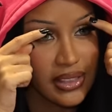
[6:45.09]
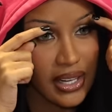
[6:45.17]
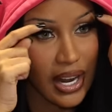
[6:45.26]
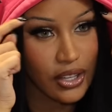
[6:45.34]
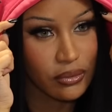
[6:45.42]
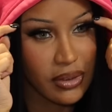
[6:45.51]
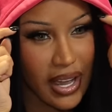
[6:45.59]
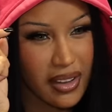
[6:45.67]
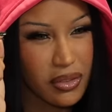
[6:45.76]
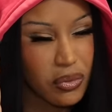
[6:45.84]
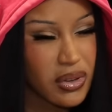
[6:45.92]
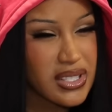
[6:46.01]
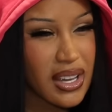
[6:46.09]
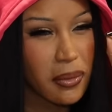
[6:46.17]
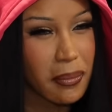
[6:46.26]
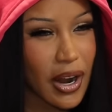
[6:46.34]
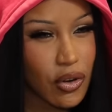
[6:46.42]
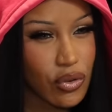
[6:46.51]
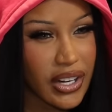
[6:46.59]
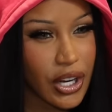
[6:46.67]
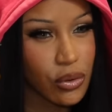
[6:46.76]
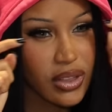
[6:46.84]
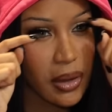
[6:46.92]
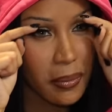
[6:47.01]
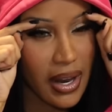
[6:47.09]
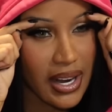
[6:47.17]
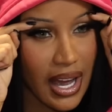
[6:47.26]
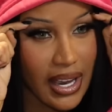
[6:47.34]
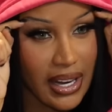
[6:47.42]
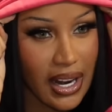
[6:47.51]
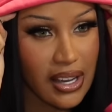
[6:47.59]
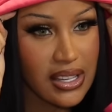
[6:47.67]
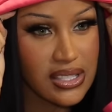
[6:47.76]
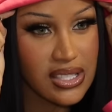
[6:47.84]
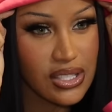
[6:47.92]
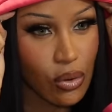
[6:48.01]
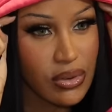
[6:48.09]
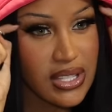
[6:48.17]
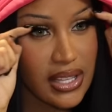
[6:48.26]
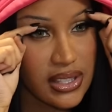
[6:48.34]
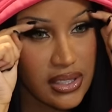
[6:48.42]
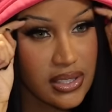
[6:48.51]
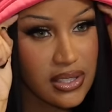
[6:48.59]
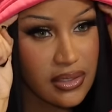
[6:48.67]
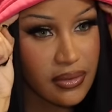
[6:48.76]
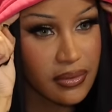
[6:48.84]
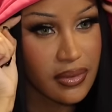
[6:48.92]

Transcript: then I like was it a microneedle them, yeah. and, I, mm-hmm. and I, mm-hmm. it's just always like this.